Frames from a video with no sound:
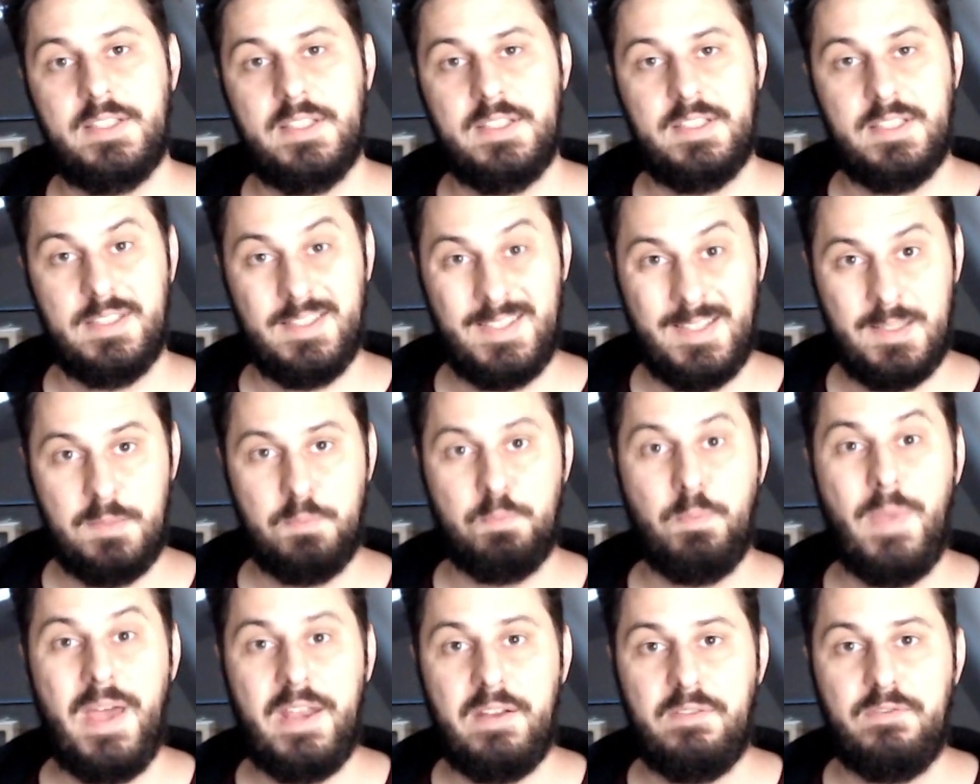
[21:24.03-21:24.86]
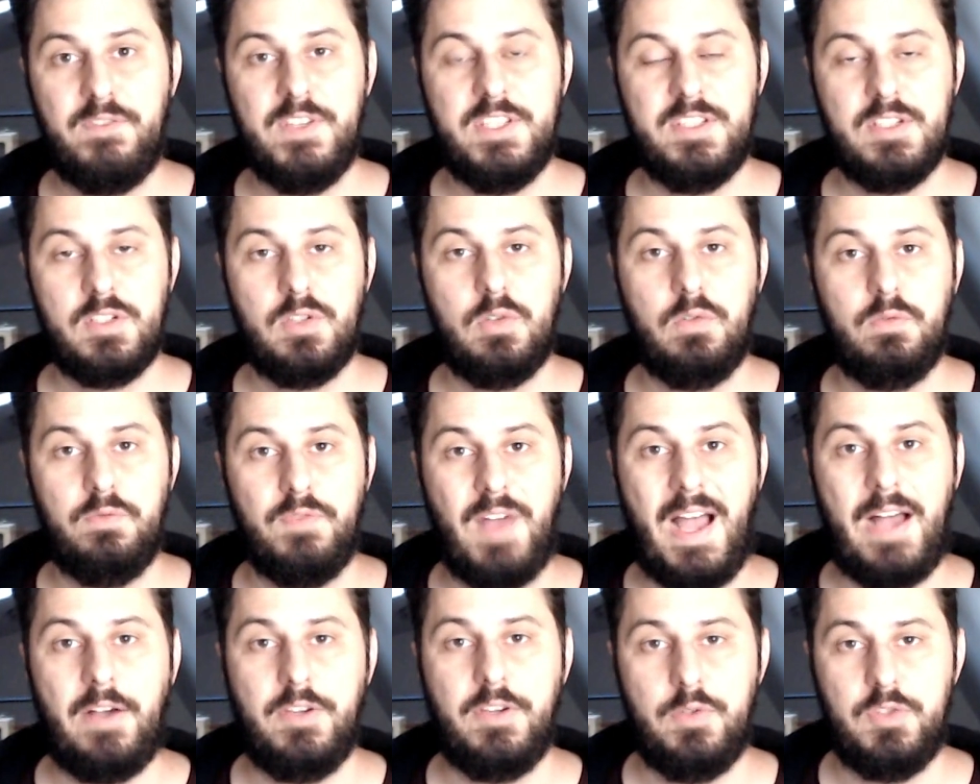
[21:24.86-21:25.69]
this is as metaphysical
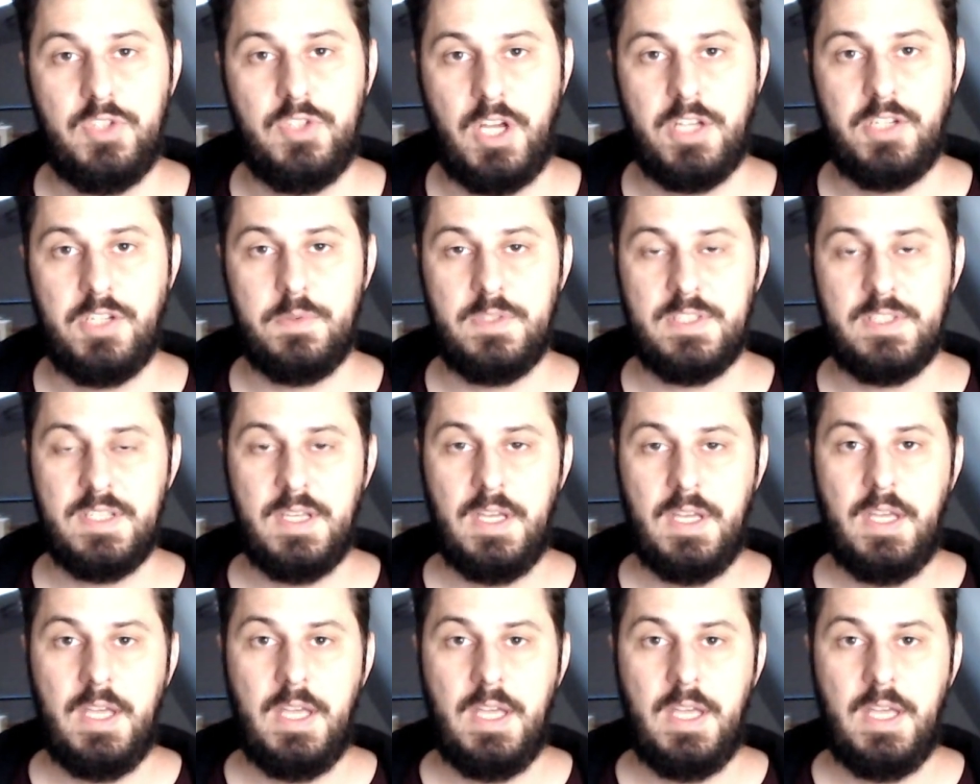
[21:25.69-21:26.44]
value judgments.